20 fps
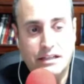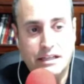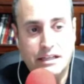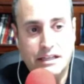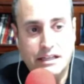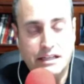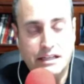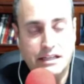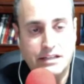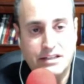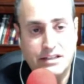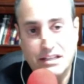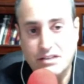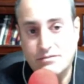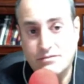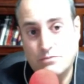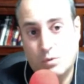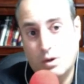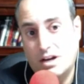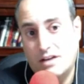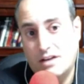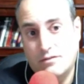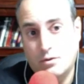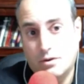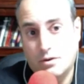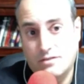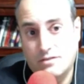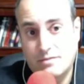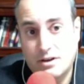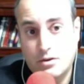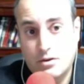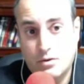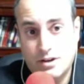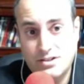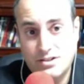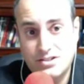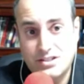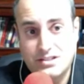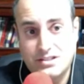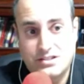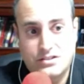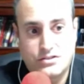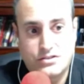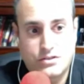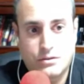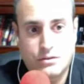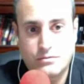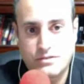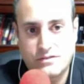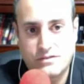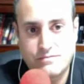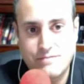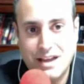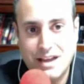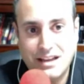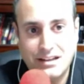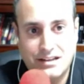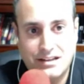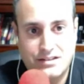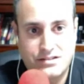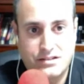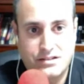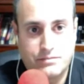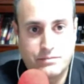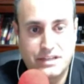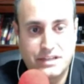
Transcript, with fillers: I think he avoided every one of my questions in terms of mechanism.